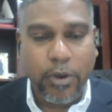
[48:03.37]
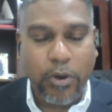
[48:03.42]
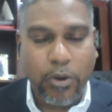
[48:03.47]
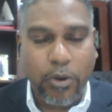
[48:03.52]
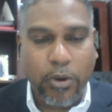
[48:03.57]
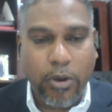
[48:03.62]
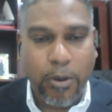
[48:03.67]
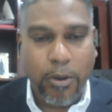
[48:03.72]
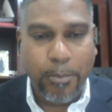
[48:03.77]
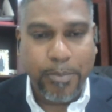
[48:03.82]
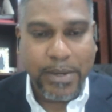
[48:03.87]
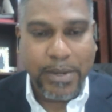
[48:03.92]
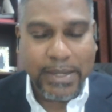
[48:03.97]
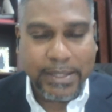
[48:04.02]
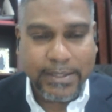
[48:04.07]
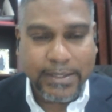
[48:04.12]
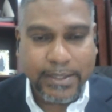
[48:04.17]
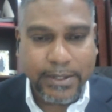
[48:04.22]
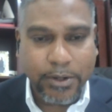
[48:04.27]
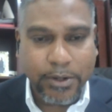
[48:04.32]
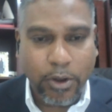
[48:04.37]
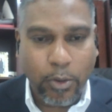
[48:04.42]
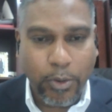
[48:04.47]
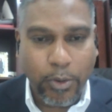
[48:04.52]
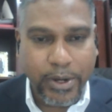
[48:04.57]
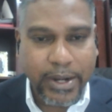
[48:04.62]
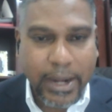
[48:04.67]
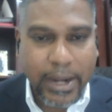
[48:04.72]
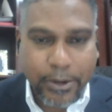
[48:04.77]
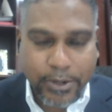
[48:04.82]
completing our
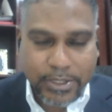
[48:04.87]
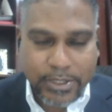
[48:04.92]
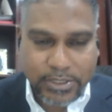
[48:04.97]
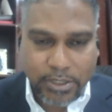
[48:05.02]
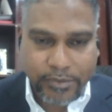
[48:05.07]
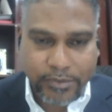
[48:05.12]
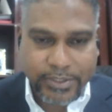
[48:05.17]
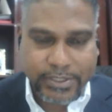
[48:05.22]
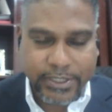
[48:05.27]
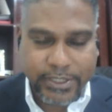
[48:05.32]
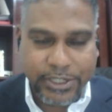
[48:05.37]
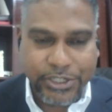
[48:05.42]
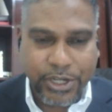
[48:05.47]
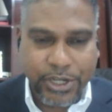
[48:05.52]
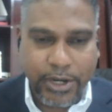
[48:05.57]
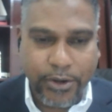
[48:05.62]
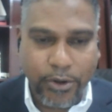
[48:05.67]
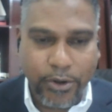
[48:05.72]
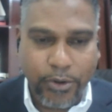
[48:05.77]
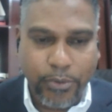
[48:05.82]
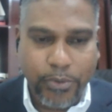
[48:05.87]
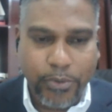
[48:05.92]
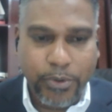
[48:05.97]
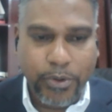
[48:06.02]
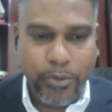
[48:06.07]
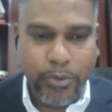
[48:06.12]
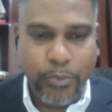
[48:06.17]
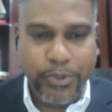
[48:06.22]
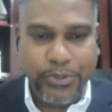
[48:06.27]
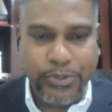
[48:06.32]
Negril service station now,
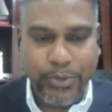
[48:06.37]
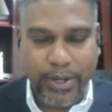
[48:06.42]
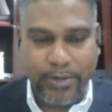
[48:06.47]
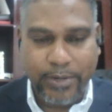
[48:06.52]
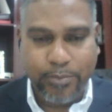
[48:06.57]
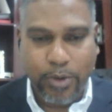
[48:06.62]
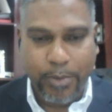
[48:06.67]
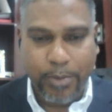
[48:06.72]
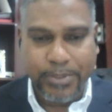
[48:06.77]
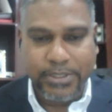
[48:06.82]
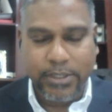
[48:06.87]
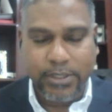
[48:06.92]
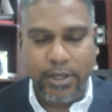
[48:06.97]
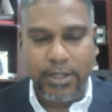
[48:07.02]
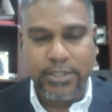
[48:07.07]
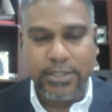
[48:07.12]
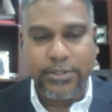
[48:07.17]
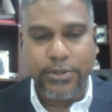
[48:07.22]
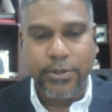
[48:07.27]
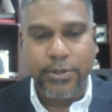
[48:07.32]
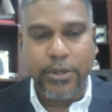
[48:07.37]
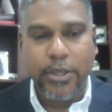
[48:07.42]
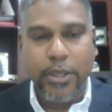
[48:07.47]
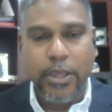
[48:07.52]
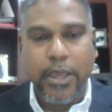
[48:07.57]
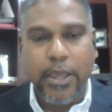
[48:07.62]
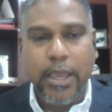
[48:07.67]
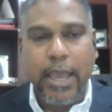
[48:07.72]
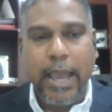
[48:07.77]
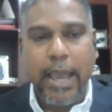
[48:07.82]
which we had promised also,
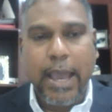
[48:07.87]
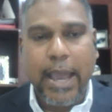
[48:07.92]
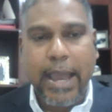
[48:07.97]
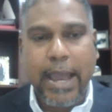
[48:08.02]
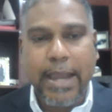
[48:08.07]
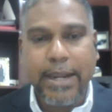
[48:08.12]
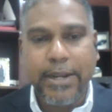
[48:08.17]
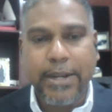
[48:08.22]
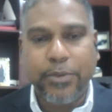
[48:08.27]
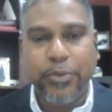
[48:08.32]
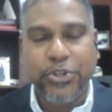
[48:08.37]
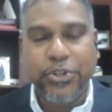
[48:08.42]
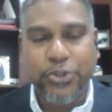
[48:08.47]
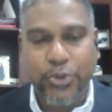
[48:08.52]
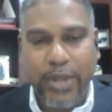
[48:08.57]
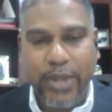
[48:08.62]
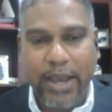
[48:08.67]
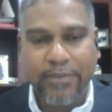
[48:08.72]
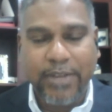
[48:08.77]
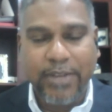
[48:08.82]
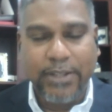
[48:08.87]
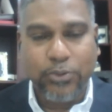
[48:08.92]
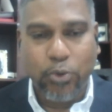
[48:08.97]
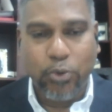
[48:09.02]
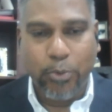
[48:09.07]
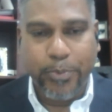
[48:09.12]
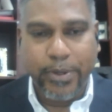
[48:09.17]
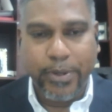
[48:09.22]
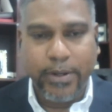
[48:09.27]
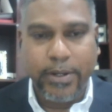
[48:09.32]
and we should have that
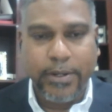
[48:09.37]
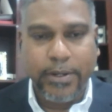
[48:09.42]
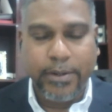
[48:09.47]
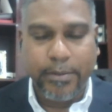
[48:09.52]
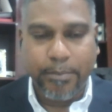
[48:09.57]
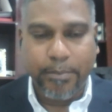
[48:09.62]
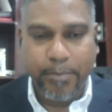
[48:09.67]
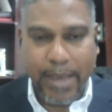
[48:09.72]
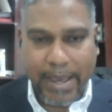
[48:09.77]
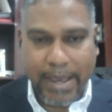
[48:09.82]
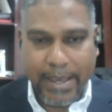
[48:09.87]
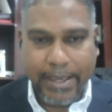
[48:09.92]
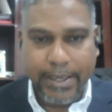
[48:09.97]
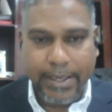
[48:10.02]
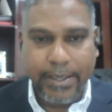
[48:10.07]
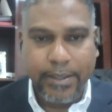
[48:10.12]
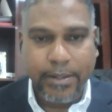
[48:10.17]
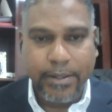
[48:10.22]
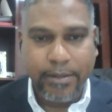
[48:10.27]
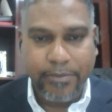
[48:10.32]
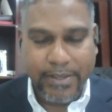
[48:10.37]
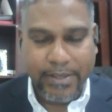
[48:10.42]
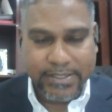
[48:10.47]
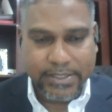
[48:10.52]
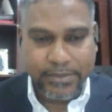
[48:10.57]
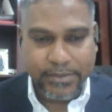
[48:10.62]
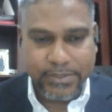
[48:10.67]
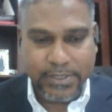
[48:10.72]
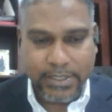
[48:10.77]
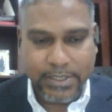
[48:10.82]
opened by the
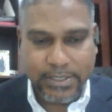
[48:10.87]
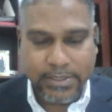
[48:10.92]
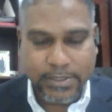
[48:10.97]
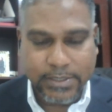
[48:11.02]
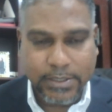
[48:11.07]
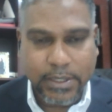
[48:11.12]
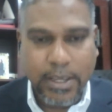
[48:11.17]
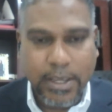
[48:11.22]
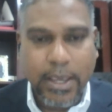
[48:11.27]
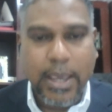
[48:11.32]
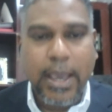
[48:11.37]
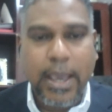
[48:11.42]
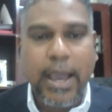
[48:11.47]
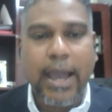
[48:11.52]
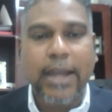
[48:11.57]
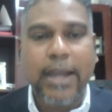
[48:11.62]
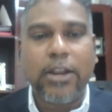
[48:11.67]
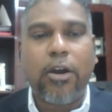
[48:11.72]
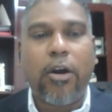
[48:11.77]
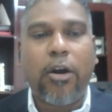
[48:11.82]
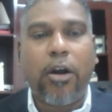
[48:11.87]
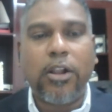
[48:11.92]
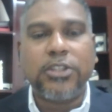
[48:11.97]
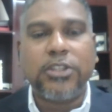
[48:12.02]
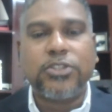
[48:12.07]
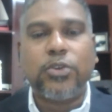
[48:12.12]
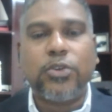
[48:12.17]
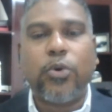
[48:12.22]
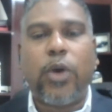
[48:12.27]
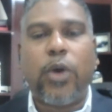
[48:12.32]
festive season. And
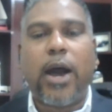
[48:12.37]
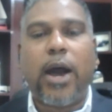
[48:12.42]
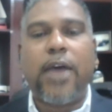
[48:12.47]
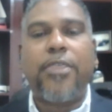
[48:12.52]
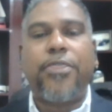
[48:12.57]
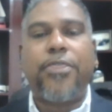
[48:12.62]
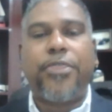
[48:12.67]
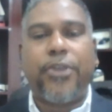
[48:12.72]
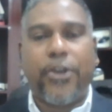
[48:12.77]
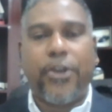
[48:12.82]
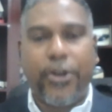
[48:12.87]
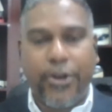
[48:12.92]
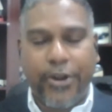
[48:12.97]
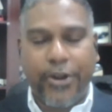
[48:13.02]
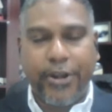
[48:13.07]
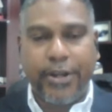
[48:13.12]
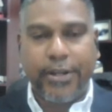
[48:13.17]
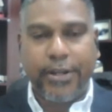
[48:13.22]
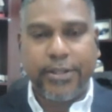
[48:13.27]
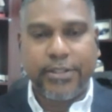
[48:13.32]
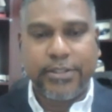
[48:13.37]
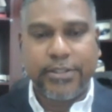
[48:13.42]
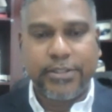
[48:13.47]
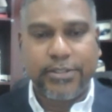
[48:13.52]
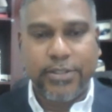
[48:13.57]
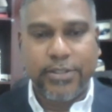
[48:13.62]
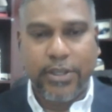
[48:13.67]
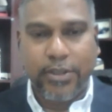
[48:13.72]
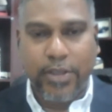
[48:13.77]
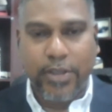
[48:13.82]
also a third
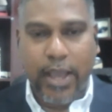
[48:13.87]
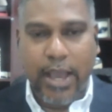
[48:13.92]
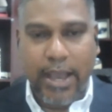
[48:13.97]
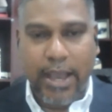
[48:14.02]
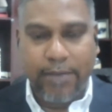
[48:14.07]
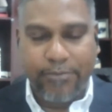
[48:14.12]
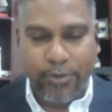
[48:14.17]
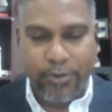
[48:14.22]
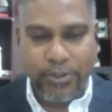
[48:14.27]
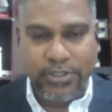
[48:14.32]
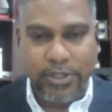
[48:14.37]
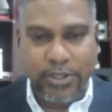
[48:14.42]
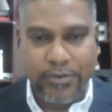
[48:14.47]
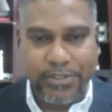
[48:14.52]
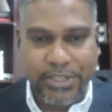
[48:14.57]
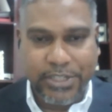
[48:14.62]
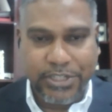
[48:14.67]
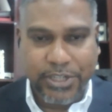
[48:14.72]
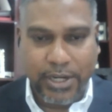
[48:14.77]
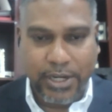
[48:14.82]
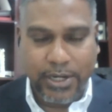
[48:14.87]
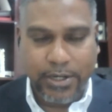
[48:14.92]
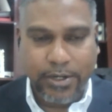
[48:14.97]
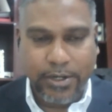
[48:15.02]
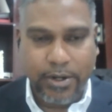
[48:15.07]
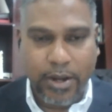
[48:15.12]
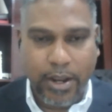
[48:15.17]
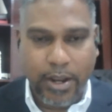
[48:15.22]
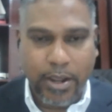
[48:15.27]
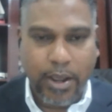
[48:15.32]
full service station
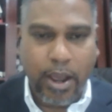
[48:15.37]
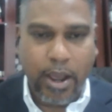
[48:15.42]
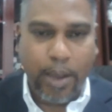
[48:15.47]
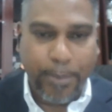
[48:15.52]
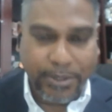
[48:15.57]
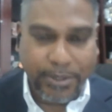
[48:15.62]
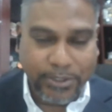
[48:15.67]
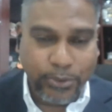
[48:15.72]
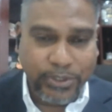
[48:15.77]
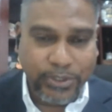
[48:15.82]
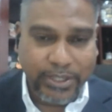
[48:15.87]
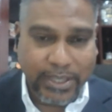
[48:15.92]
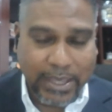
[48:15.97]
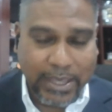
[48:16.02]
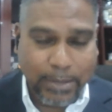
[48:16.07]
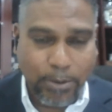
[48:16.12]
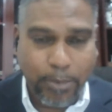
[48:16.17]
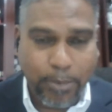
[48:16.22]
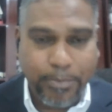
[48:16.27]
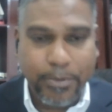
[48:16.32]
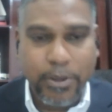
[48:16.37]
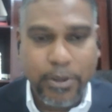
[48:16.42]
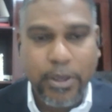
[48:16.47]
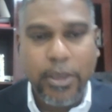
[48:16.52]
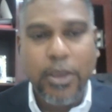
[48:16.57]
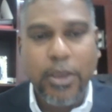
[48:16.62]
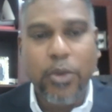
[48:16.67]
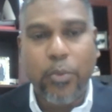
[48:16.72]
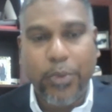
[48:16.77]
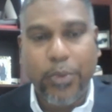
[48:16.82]
opportunity came up,
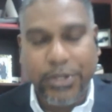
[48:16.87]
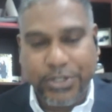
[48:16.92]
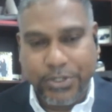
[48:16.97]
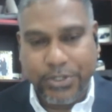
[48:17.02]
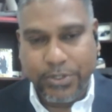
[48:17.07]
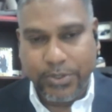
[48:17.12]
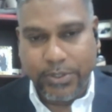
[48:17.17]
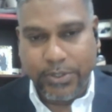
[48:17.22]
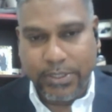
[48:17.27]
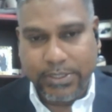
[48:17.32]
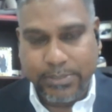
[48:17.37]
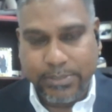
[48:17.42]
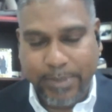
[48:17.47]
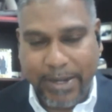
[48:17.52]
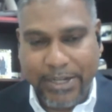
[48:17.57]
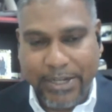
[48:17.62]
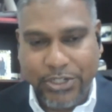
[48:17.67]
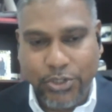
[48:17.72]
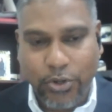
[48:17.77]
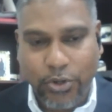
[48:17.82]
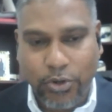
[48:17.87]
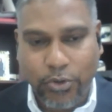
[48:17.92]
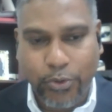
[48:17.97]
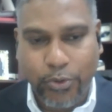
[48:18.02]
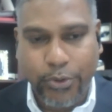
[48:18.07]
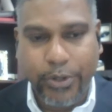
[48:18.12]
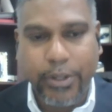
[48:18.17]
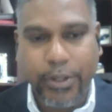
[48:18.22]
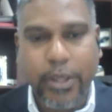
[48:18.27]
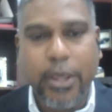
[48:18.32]
which is Spanish Town
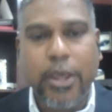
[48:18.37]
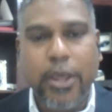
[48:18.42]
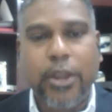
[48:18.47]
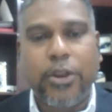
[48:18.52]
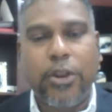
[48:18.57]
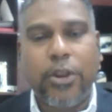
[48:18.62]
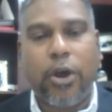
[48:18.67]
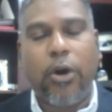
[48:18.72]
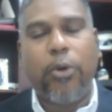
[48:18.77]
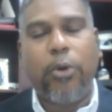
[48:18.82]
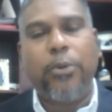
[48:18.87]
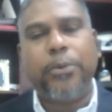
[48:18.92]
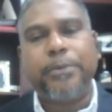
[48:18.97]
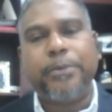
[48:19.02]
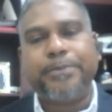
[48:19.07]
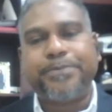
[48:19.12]
Road. Now,